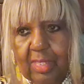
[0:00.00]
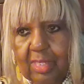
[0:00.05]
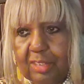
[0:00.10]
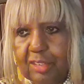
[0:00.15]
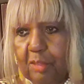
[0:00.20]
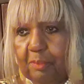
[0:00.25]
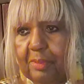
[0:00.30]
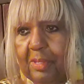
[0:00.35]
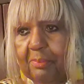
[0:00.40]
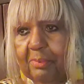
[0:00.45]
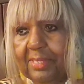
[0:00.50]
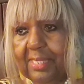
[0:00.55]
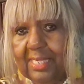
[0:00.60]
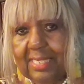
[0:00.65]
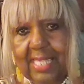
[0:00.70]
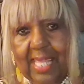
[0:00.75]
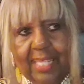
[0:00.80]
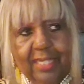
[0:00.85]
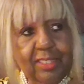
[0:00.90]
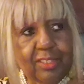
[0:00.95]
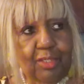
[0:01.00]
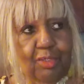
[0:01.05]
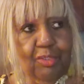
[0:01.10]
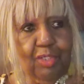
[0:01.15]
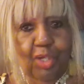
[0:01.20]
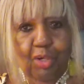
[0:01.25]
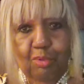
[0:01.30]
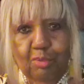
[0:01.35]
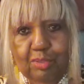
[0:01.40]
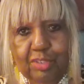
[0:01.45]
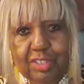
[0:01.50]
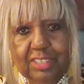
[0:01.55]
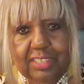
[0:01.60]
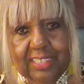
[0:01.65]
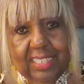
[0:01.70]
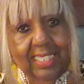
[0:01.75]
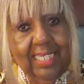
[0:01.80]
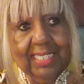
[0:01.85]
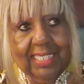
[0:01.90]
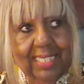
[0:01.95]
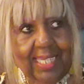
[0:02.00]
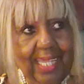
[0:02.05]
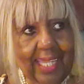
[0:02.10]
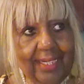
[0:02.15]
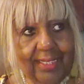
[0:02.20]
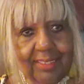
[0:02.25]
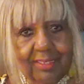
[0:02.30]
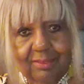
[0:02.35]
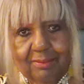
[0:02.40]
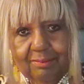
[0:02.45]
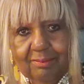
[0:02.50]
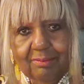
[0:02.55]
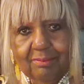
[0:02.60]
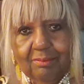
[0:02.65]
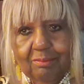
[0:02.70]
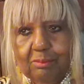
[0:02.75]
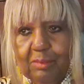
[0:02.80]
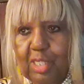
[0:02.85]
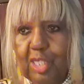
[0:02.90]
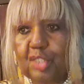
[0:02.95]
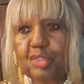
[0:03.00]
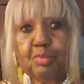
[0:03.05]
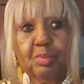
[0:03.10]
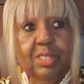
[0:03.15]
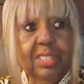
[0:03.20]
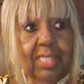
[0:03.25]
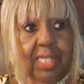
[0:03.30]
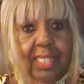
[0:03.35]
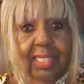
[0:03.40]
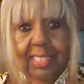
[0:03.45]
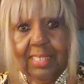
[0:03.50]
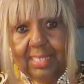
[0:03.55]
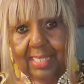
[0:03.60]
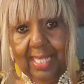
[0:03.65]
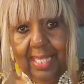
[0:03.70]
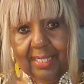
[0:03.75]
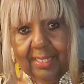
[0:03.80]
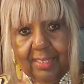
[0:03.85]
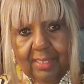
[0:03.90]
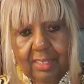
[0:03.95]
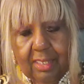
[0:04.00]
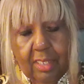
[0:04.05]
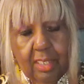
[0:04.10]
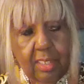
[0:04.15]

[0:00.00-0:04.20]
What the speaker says: So people in Atlanta don't go see Atlanta because we're in Atlanta.